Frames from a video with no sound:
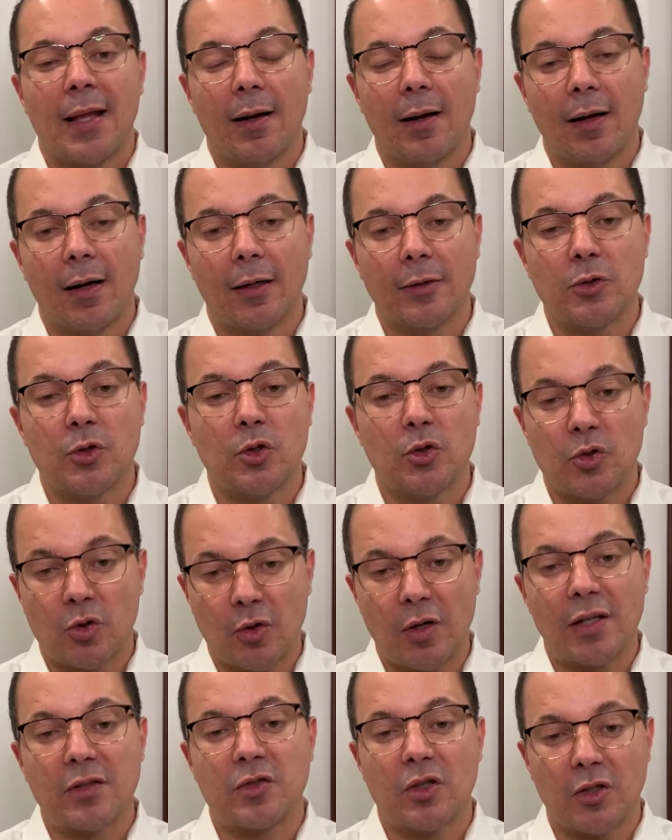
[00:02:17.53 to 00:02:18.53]
to
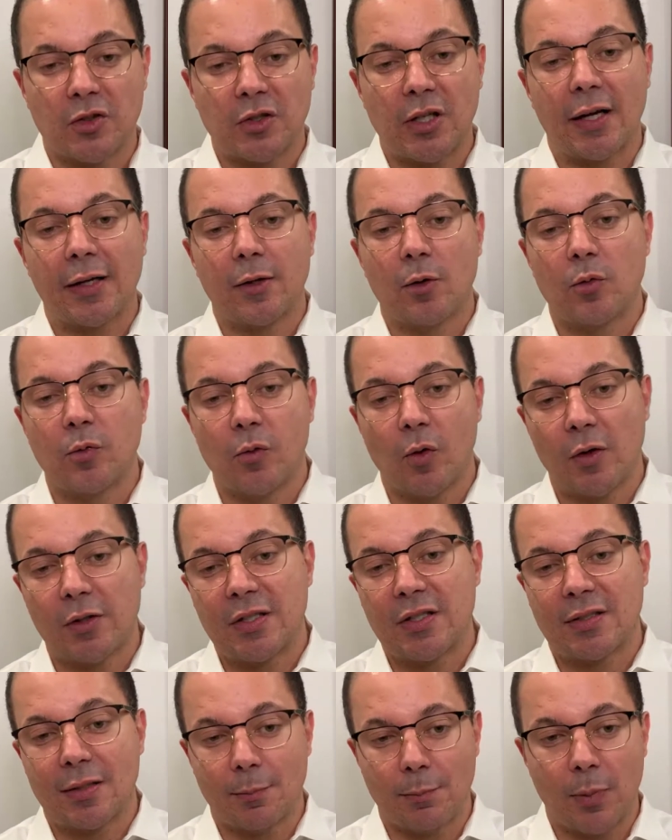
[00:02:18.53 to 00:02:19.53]
transfer title for
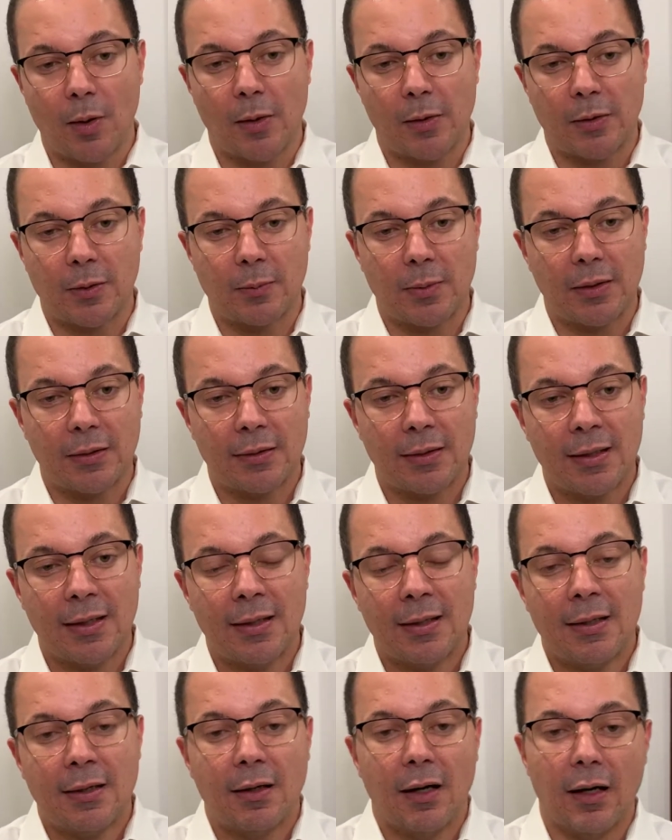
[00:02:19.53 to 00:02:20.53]
this apartment.
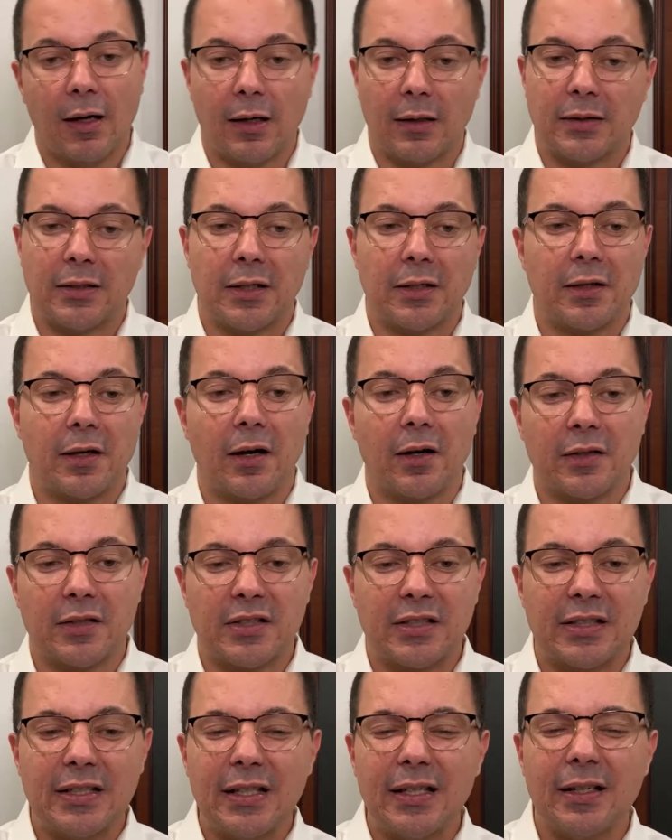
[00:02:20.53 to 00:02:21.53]
There are
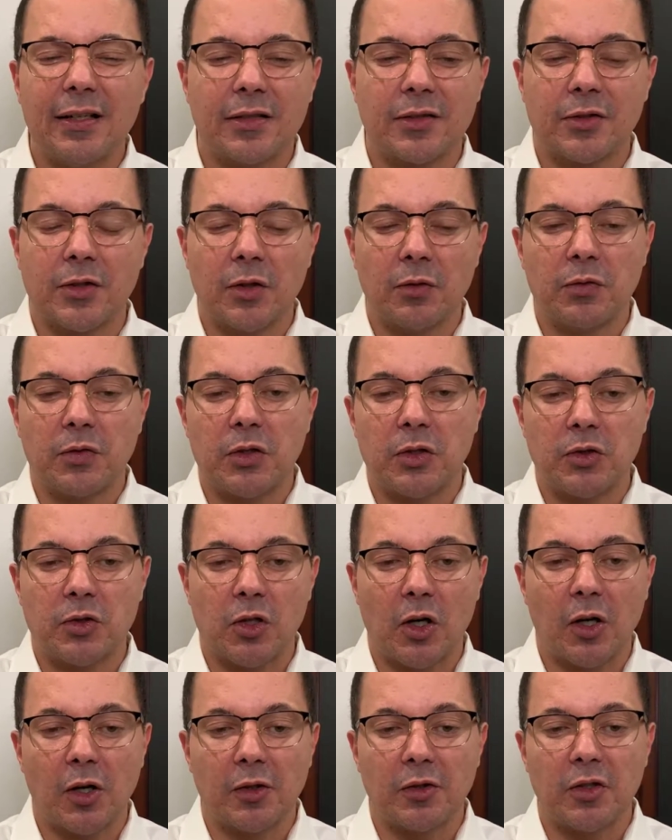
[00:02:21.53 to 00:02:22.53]
city service
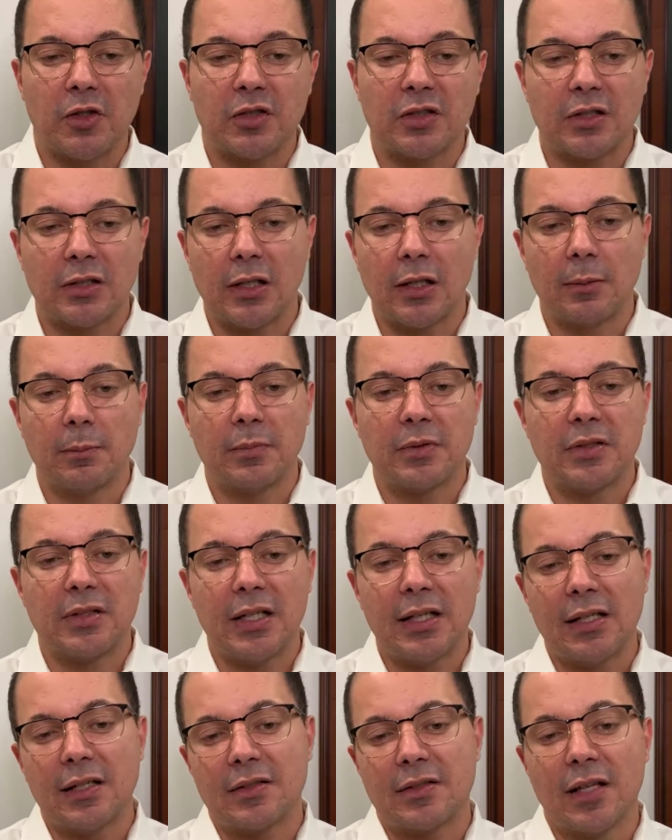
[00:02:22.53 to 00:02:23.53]
charges. Some
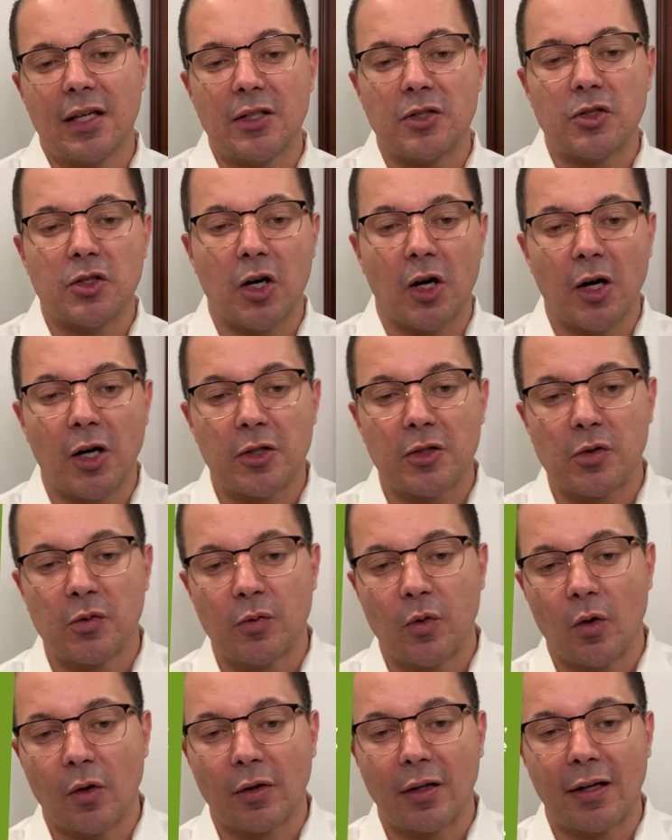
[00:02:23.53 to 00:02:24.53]
cities, they charge
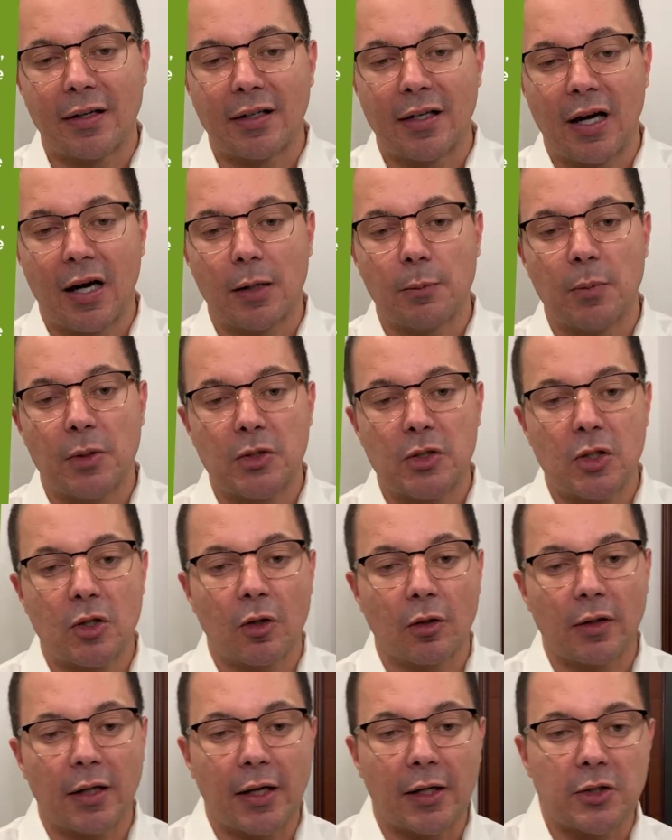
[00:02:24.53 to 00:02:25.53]
for like garbage
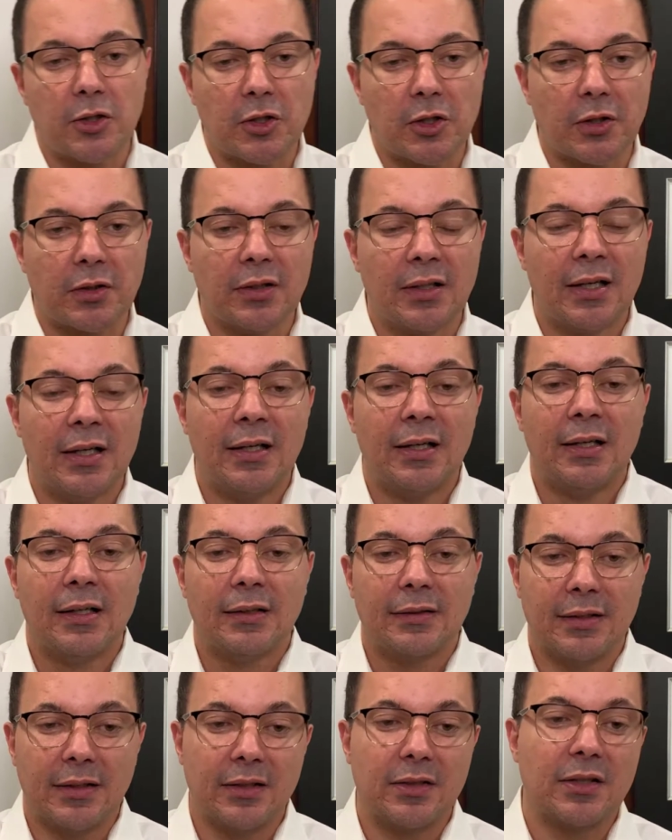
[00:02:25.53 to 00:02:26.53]
collection.
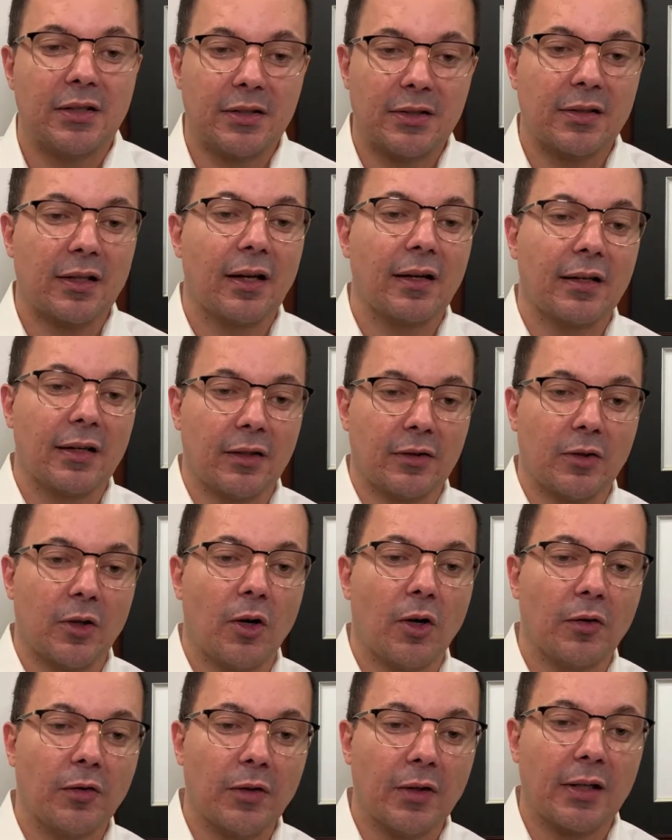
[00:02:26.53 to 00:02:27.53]
This is like
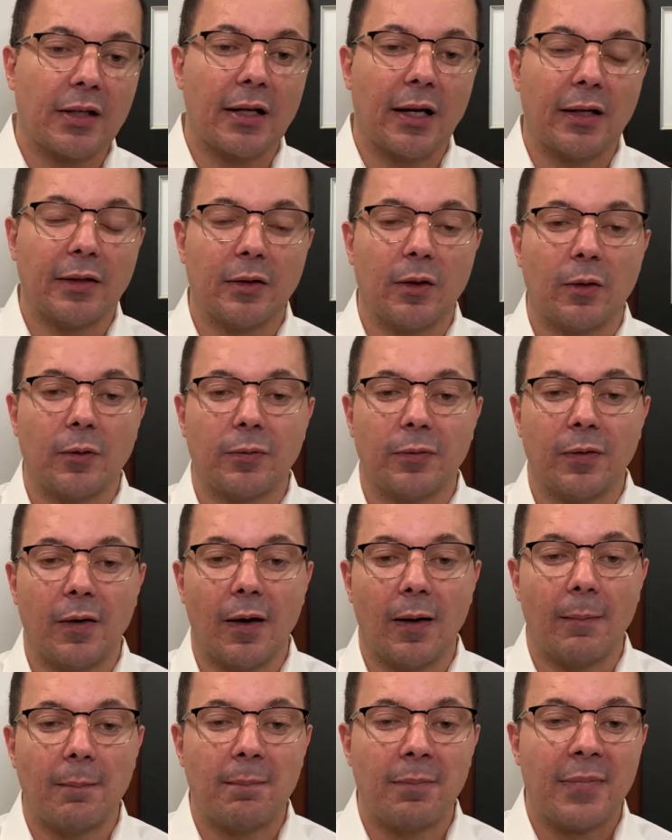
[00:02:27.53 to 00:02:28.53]
another kind of
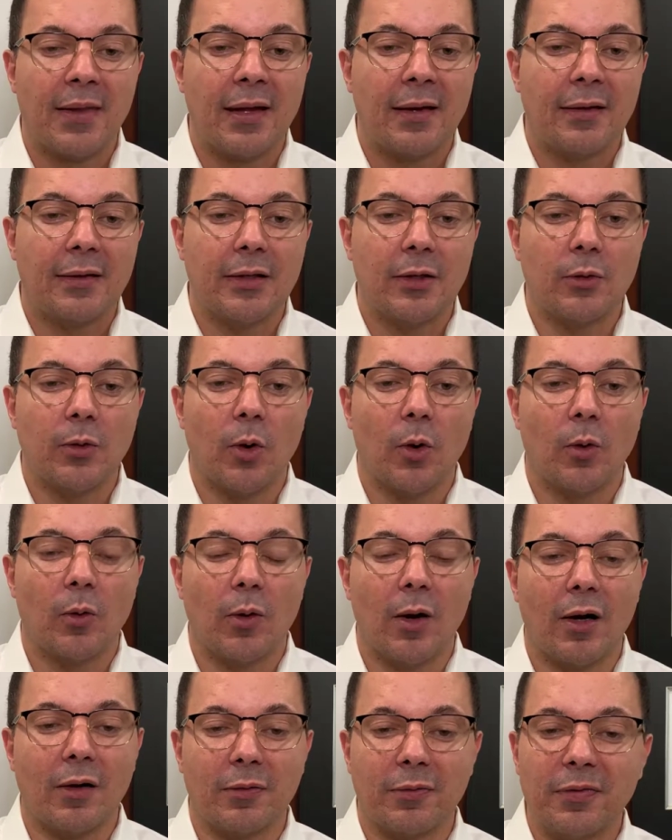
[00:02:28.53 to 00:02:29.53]
a
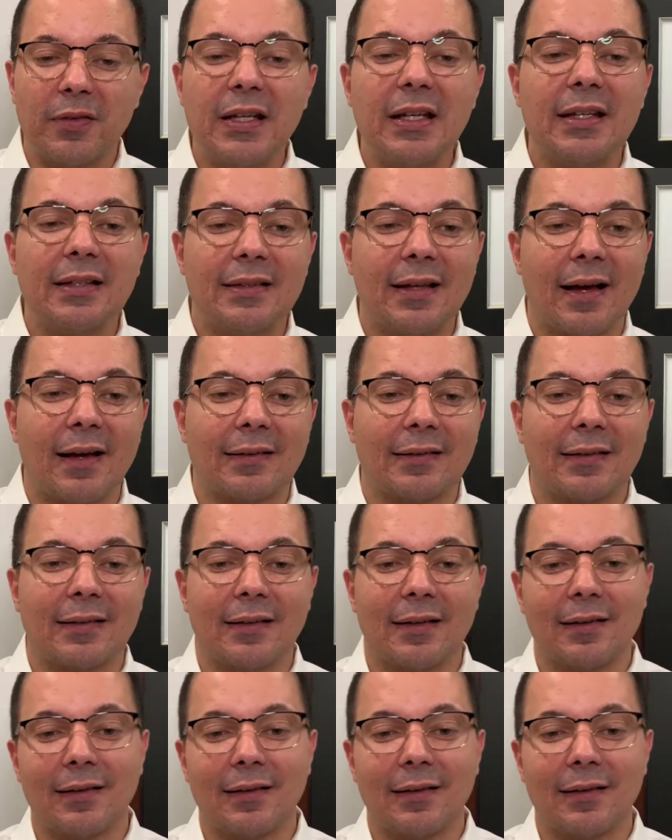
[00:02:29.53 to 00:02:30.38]
fee that